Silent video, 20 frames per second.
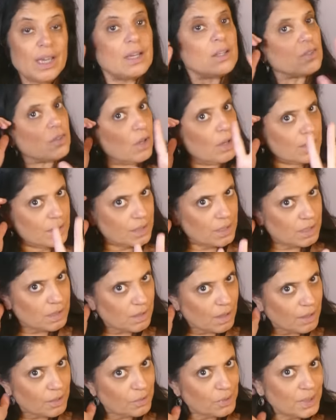as long as it's
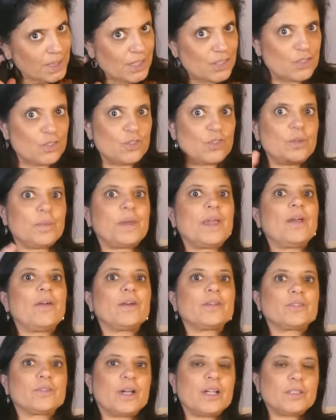not a relationship
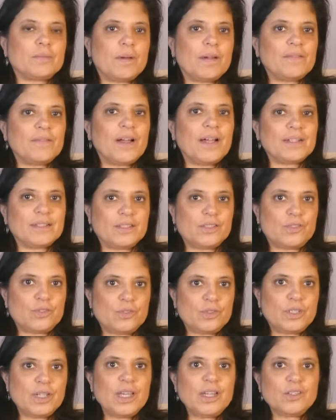characterized by violence or
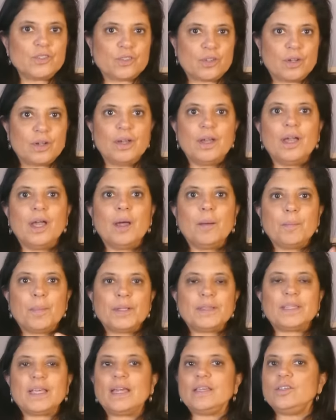danger,
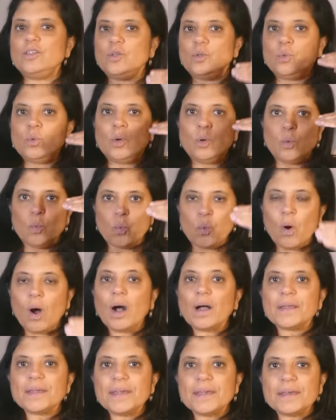but that you
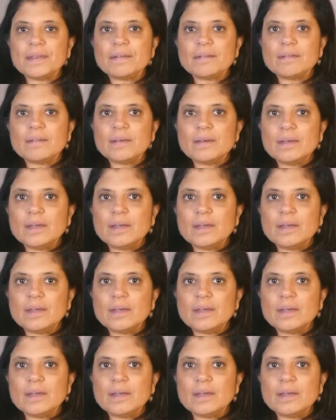walk in,